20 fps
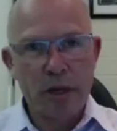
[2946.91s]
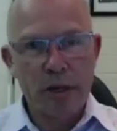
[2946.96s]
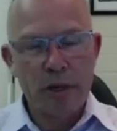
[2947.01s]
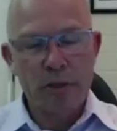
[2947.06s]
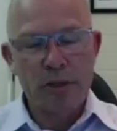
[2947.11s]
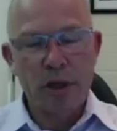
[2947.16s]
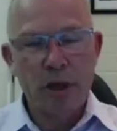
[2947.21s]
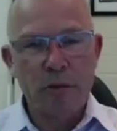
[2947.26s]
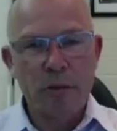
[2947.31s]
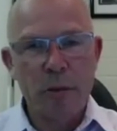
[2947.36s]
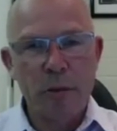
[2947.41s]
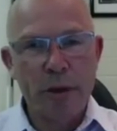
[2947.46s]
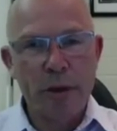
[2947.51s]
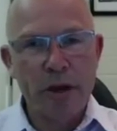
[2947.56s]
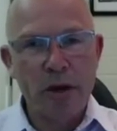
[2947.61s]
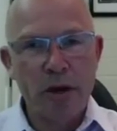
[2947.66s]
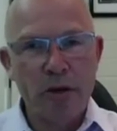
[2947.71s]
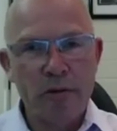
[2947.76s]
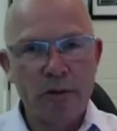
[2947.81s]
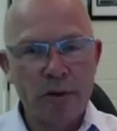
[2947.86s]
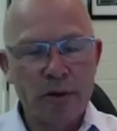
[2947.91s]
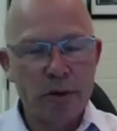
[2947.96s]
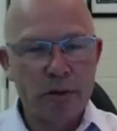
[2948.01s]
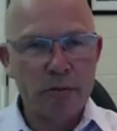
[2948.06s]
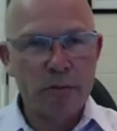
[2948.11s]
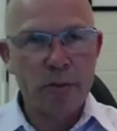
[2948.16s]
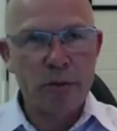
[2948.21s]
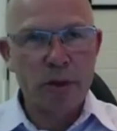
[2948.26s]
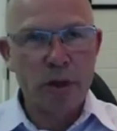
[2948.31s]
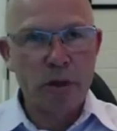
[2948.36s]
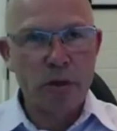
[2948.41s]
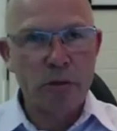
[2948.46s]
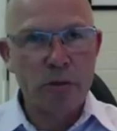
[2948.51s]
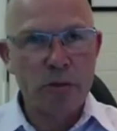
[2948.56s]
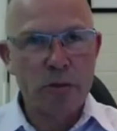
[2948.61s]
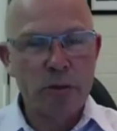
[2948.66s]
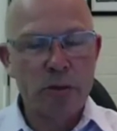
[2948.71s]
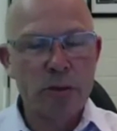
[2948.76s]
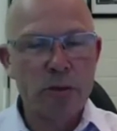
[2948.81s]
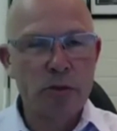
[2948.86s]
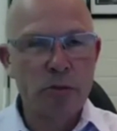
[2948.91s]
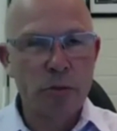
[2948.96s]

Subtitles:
showed my back office results